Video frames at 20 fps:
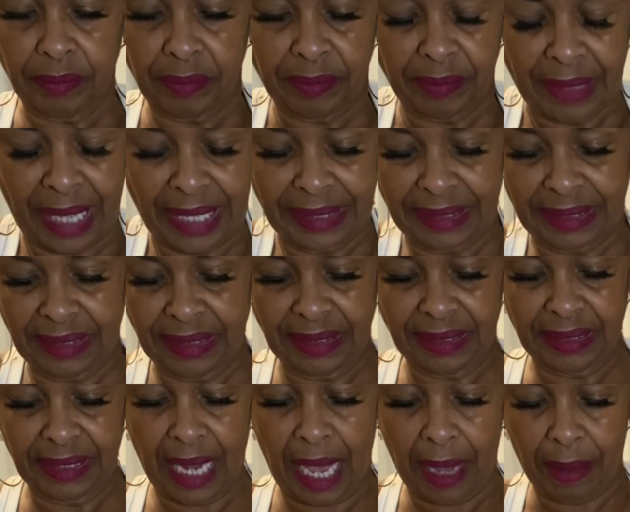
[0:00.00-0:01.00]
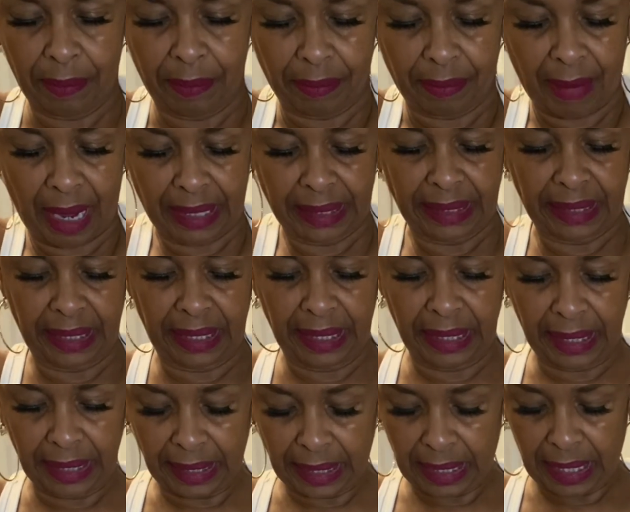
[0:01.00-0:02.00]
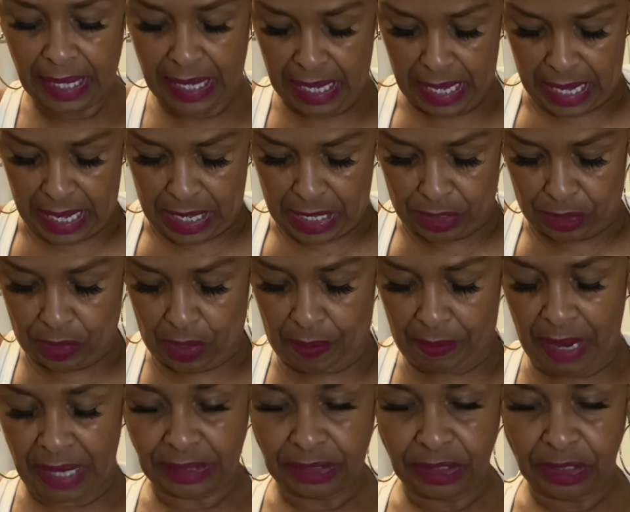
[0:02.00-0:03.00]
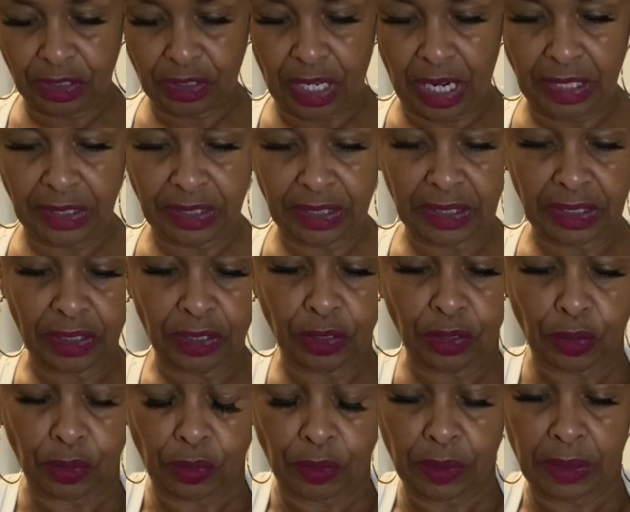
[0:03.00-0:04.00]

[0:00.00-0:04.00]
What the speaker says: That's just not my thing. So I might just change it into